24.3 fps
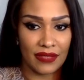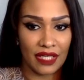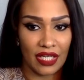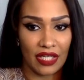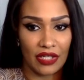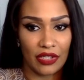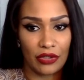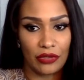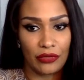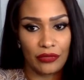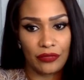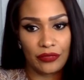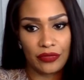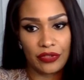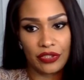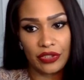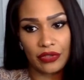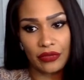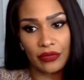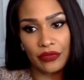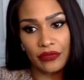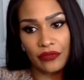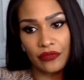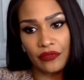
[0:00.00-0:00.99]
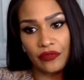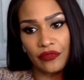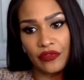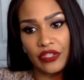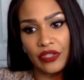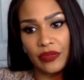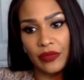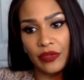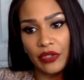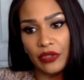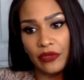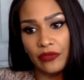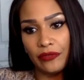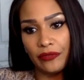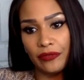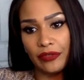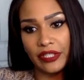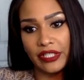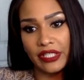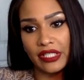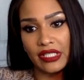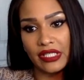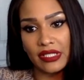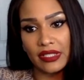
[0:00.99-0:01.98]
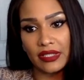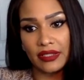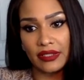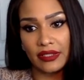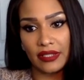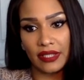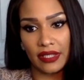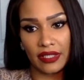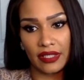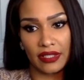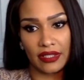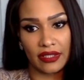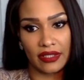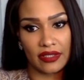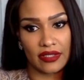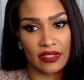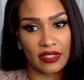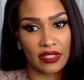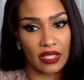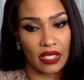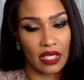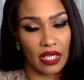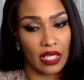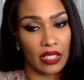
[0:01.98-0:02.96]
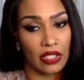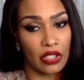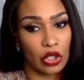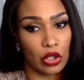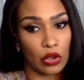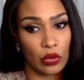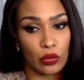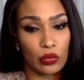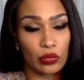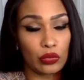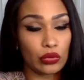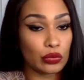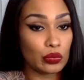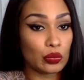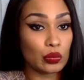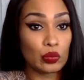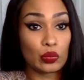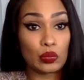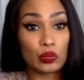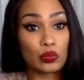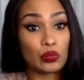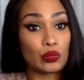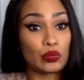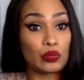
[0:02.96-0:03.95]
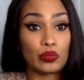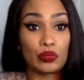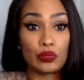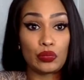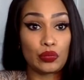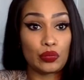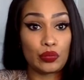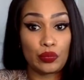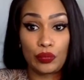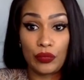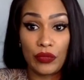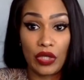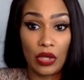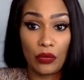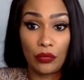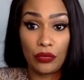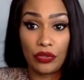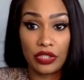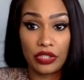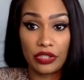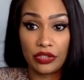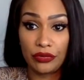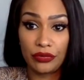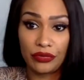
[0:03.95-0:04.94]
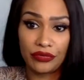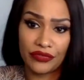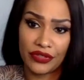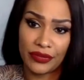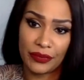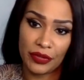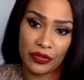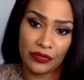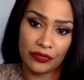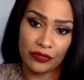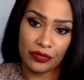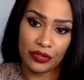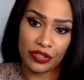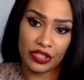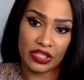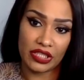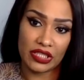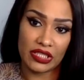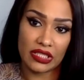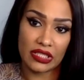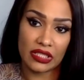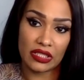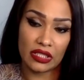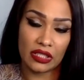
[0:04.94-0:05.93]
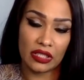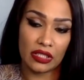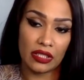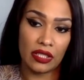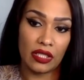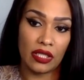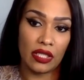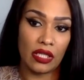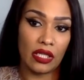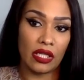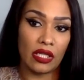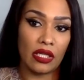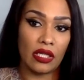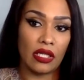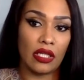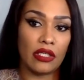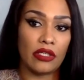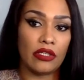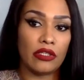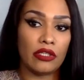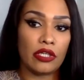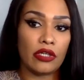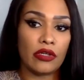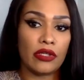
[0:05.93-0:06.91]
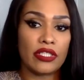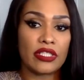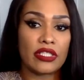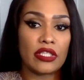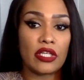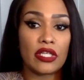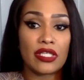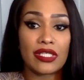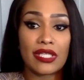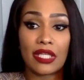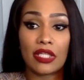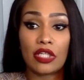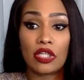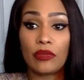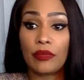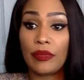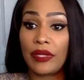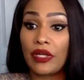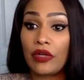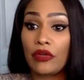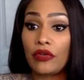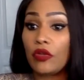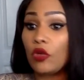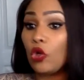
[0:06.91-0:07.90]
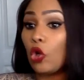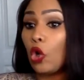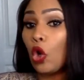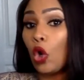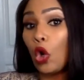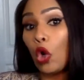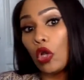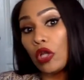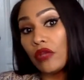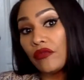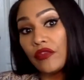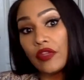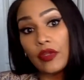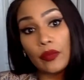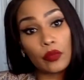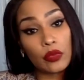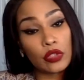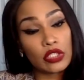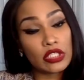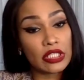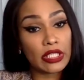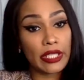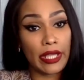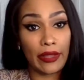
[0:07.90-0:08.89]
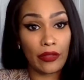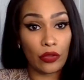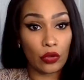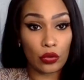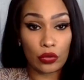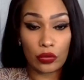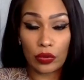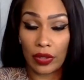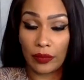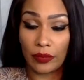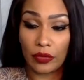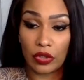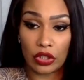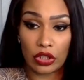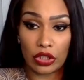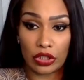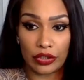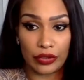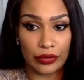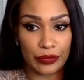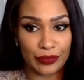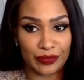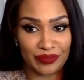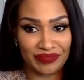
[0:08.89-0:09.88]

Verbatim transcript: How do you deal with female friends he has? I don't. I wouldn't deal with female friends. You know, as long as I look better than all of them put together, I'm good.